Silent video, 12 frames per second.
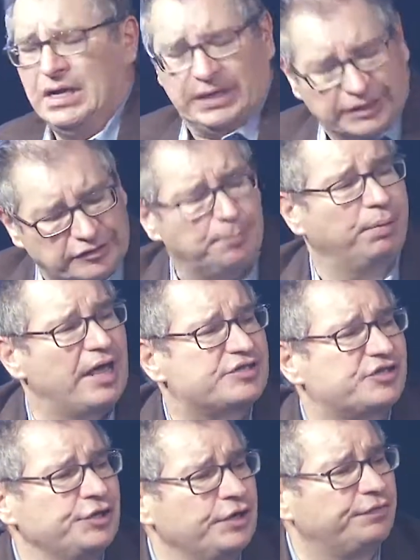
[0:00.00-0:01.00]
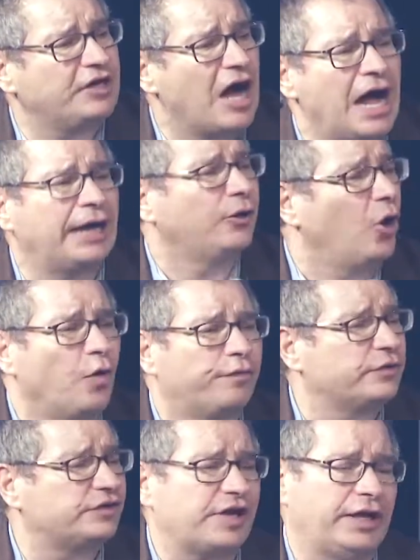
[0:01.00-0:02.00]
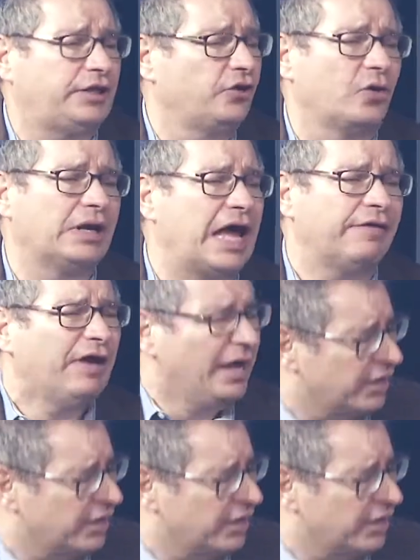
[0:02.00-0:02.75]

Let the blessing of God overtake your life.